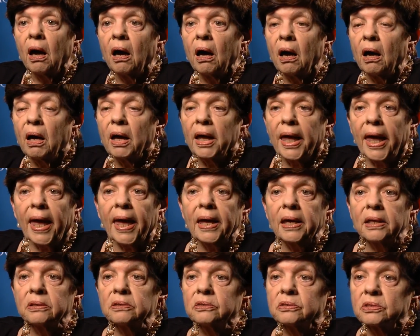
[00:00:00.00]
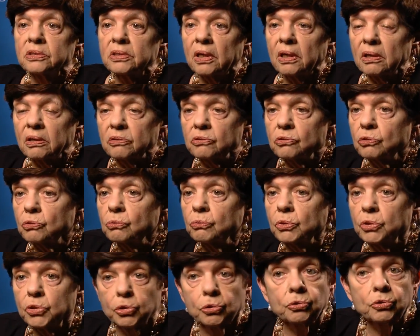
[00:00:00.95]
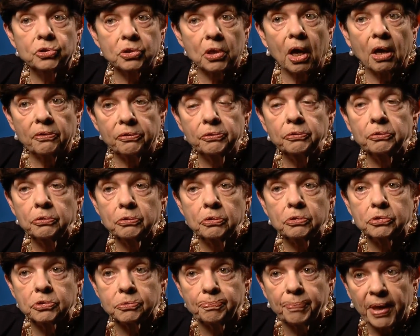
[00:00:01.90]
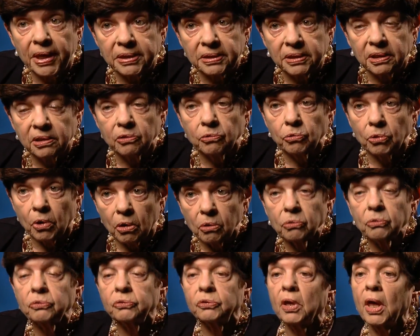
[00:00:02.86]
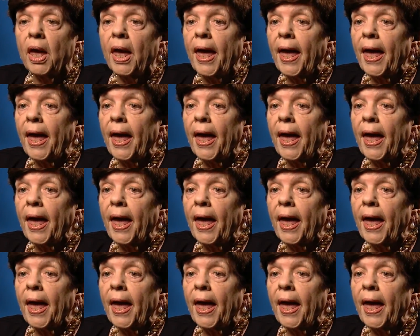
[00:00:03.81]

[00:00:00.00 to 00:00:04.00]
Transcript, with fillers: and to reduce other spending growth,